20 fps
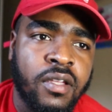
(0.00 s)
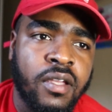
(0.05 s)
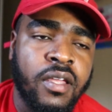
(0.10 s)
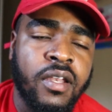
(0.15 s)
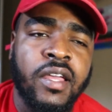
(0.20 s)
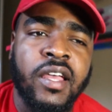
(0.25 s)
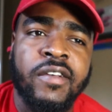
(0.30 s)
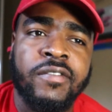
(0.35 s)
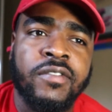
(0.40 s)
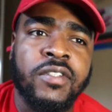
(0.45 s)

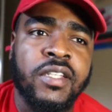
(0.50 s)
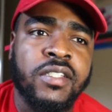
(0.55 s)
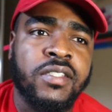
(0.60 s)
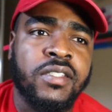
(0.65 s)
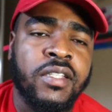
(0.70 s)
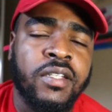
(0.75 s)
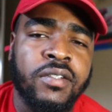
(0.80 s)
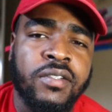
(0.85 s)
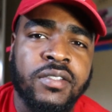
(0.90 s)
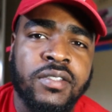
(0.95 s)
and have
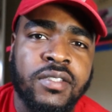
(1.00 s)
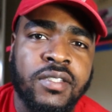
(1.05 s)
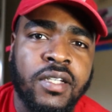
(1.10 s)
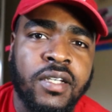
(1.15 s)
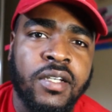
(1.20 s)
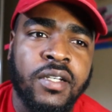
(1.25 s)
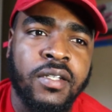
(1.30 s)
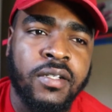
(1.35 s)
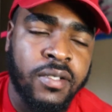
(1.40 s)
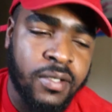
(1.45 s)
Dusty on the
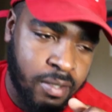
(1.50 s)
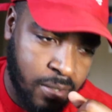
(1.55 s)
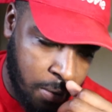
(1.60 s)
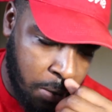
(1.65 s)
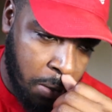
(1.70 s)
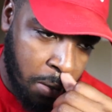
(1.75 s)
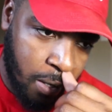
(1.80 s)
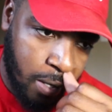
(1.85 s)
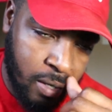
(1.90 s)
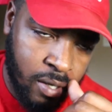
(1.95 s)
side
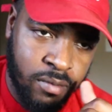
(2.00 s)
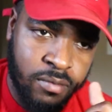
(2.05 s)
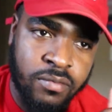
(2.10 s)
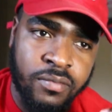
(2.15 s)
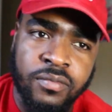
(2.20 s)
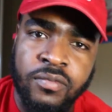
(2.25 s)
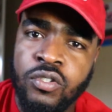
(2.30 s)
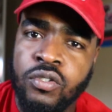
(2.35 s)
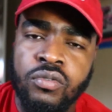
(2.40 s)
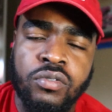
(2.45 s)

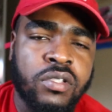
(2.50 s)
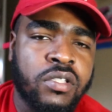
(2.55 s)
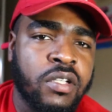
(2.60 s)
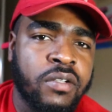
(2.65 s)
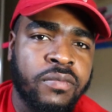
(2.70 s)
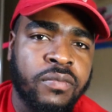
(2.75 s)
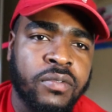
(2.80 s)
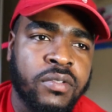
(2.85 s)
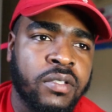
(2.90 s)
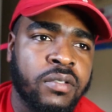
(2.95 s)
and do
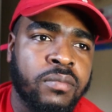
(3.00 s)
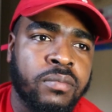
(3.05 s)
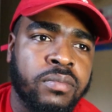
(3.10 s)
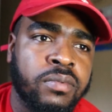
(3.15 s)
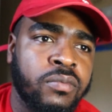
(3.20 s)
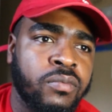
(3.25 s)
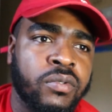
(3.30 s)
stuff with the